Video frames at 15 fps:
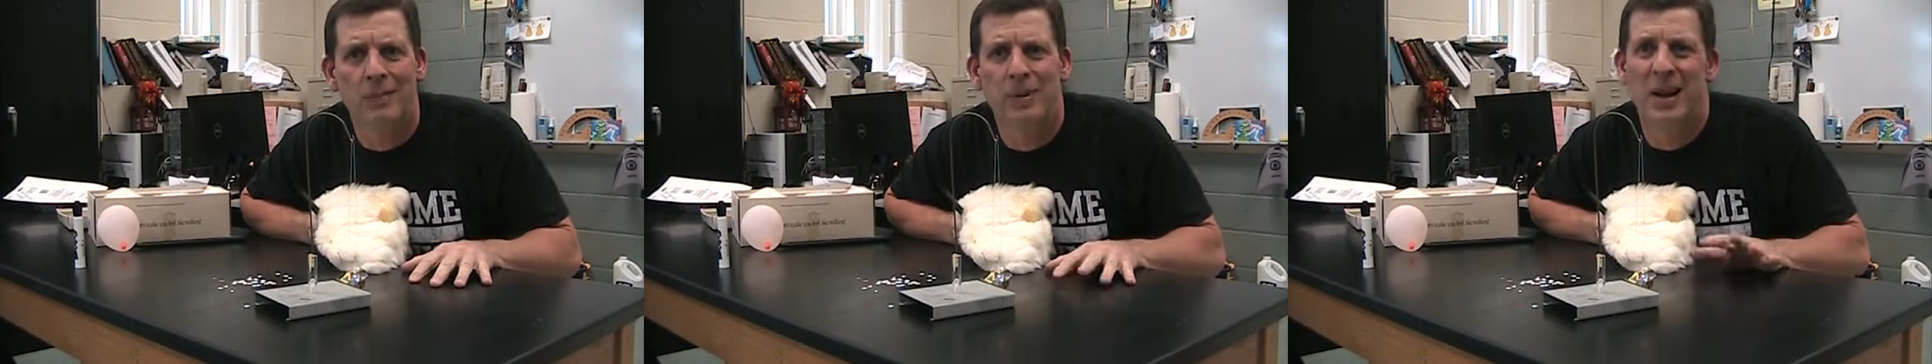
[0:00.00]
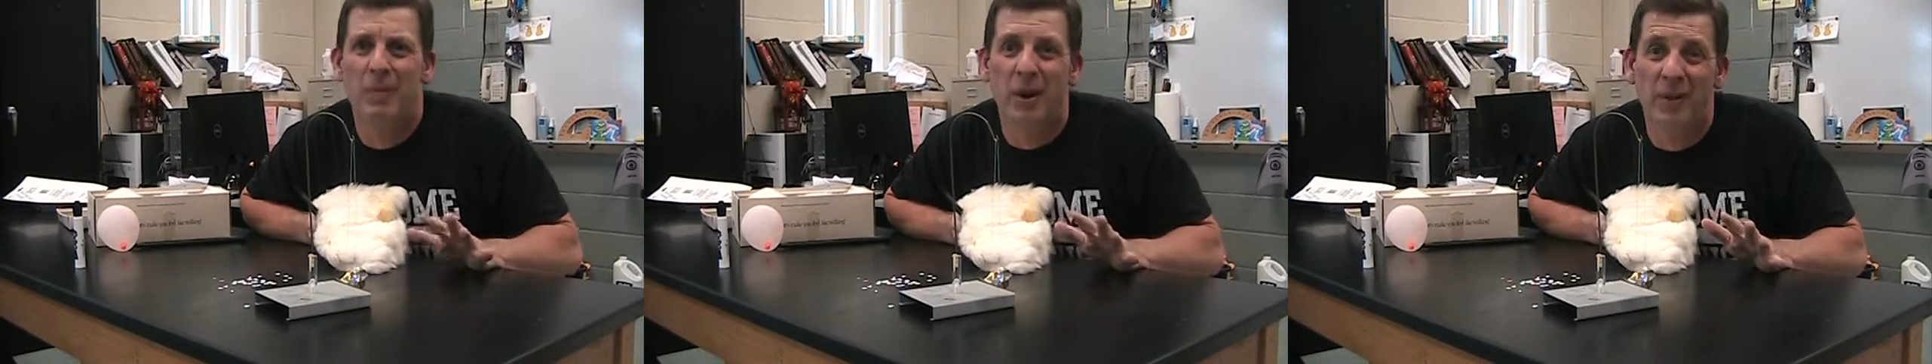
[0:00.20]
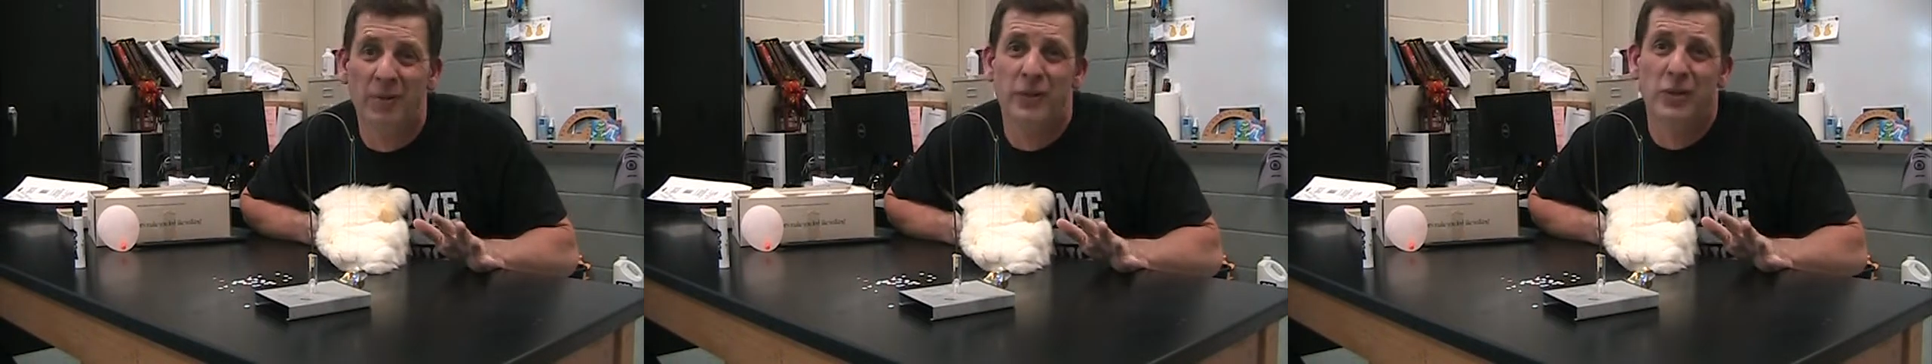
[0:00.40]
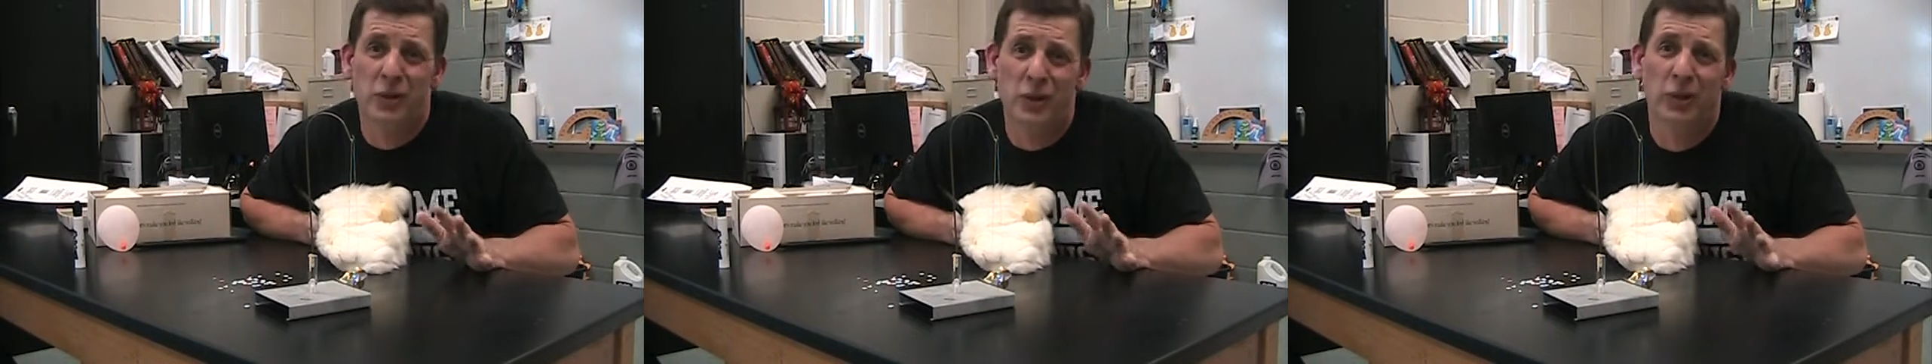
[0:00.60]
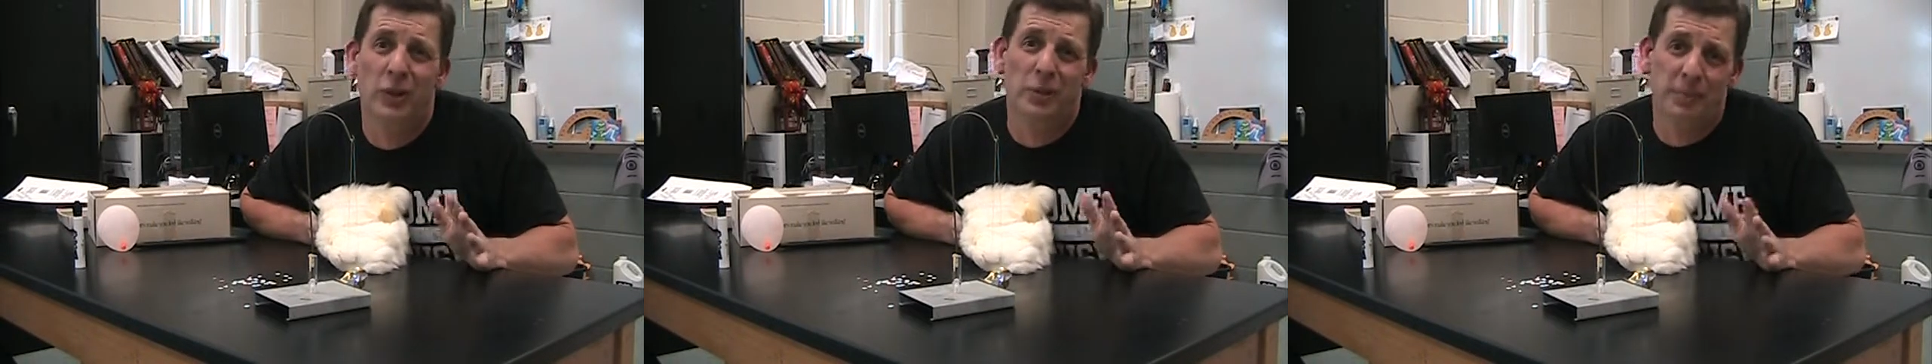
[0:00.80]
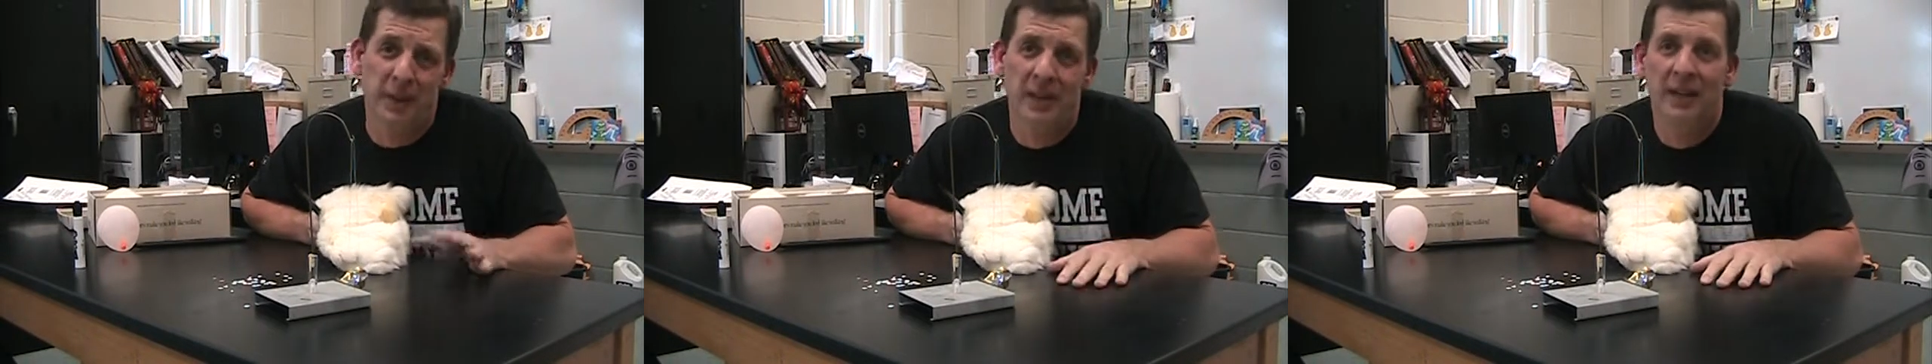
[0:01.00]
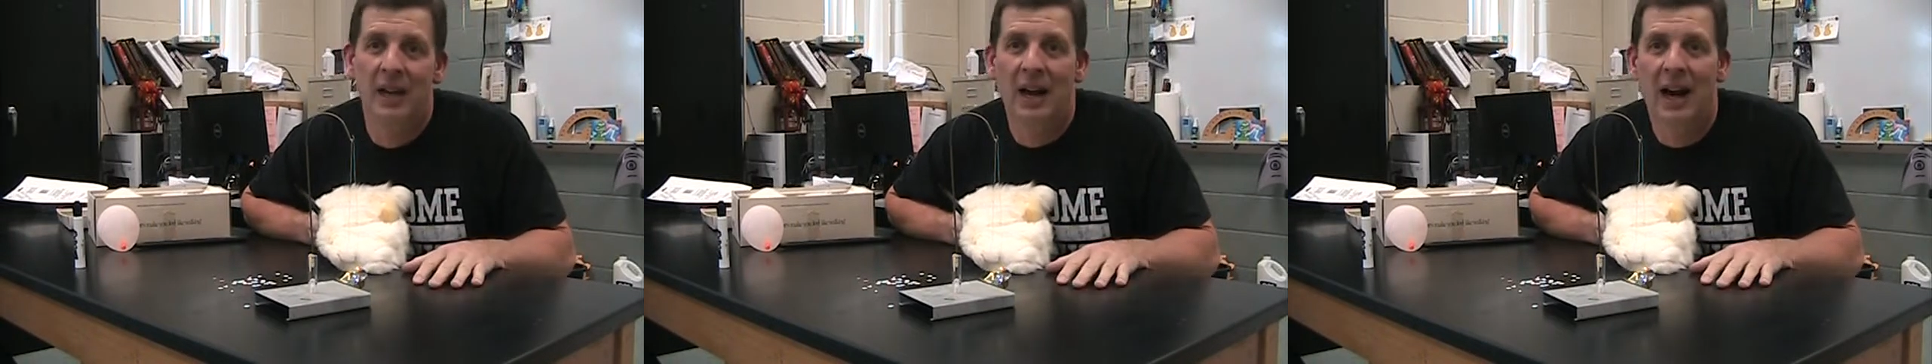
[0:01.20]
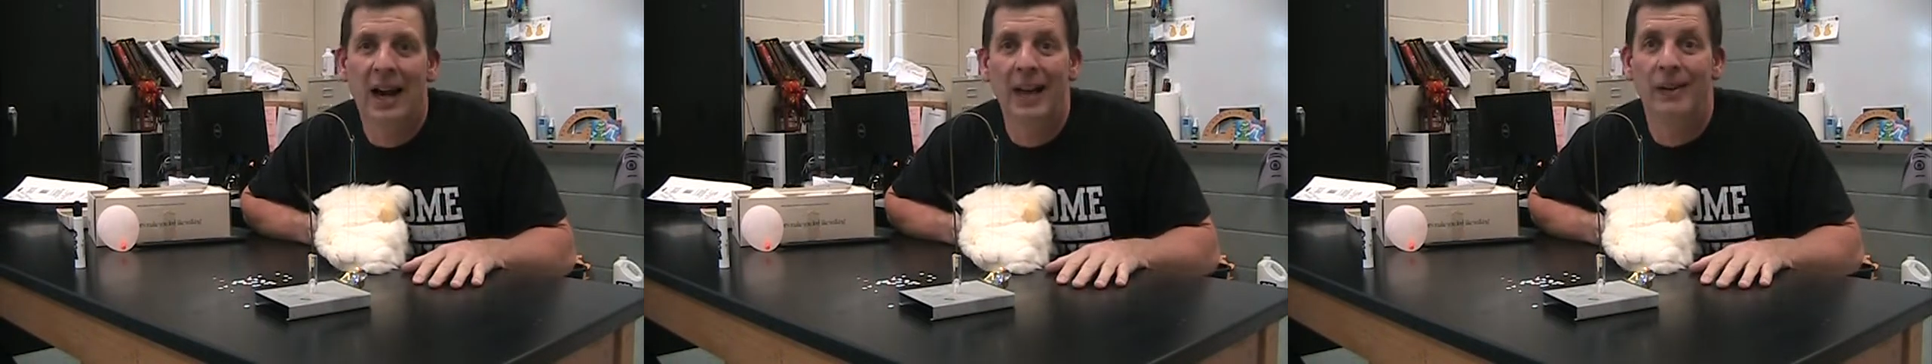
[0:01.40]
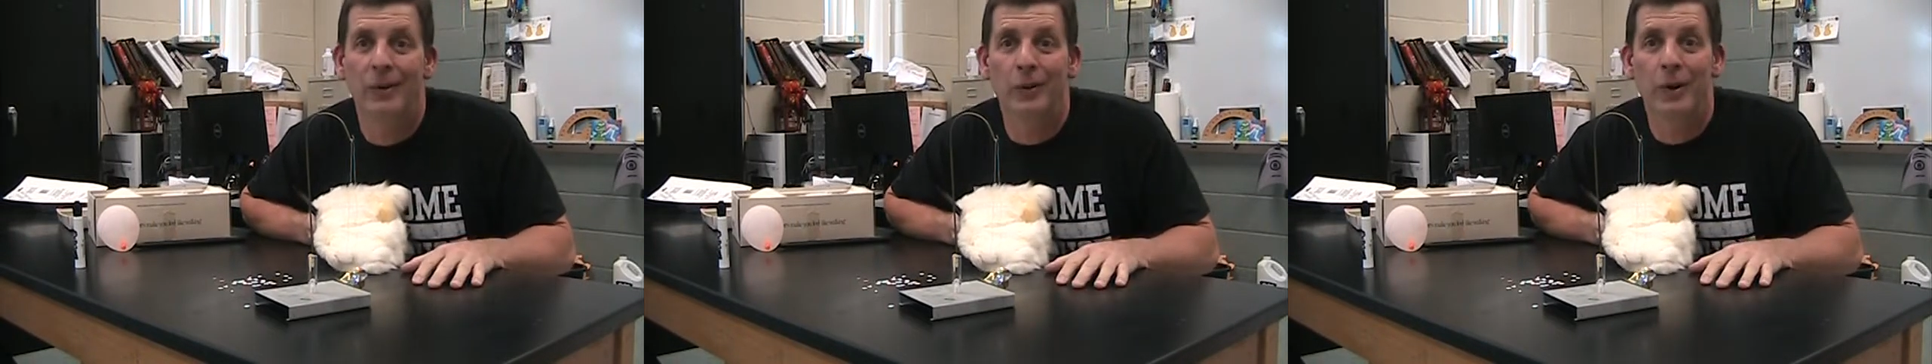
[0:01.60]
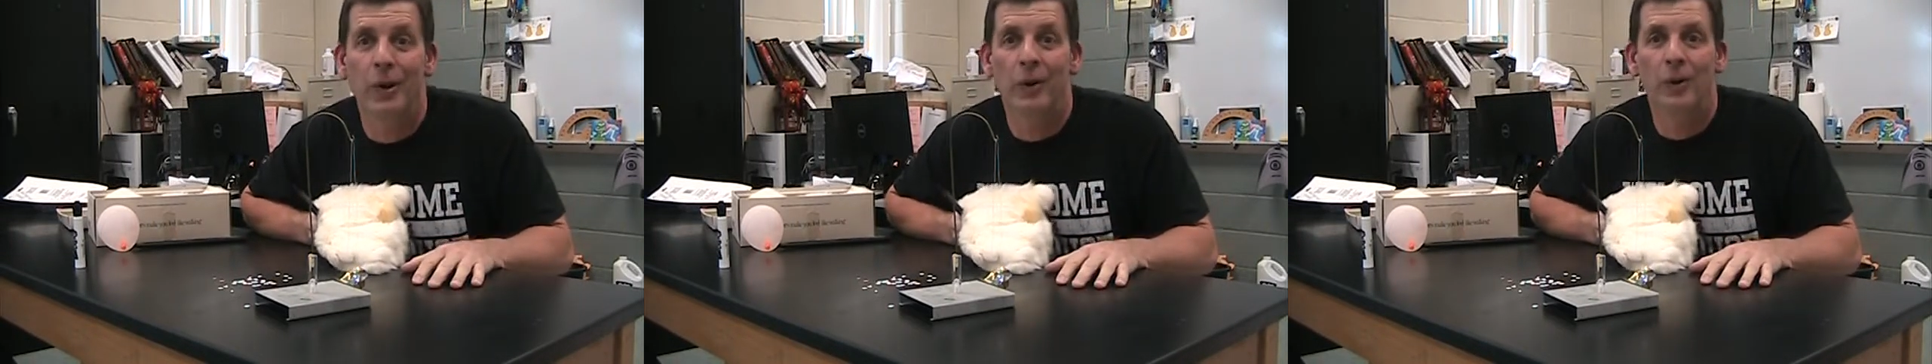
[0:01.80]
but I'm off of sugar, but I
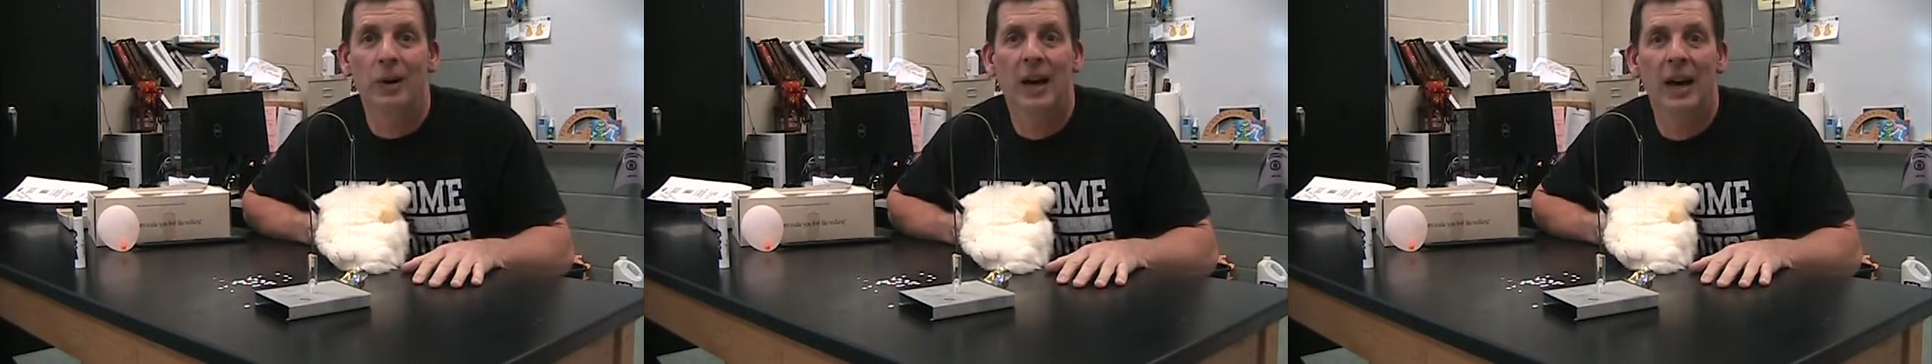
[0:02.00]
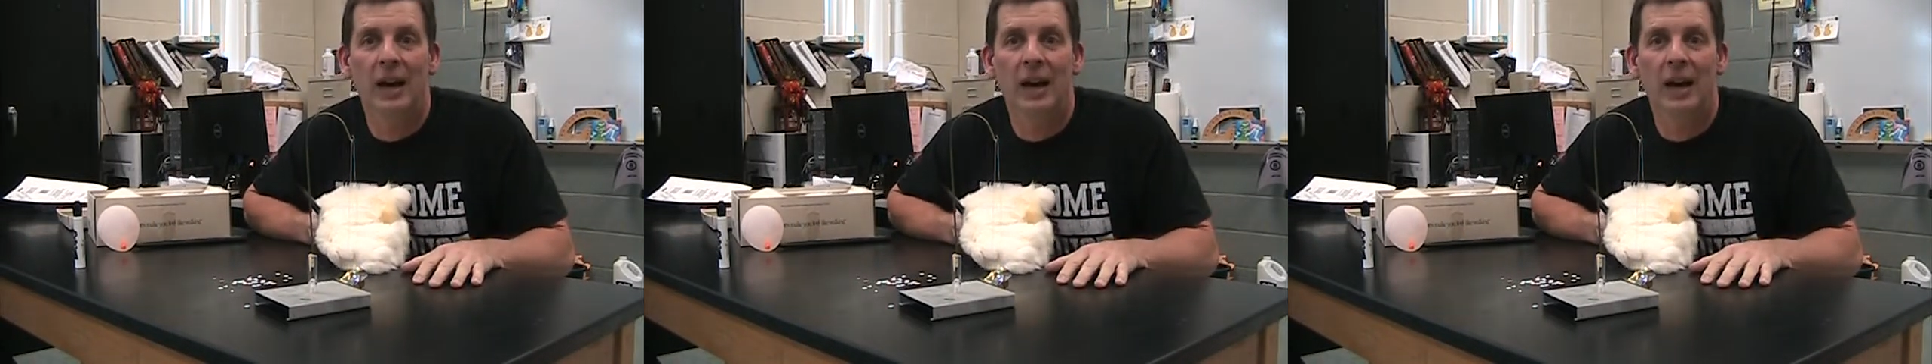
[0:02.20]
don't know.